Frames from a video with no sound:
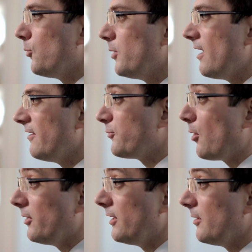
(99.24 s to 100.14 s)
to behave
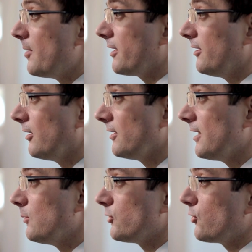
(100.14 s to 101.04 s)
properly in the market and
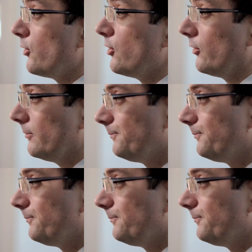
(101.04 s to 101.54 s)
understand what's going on.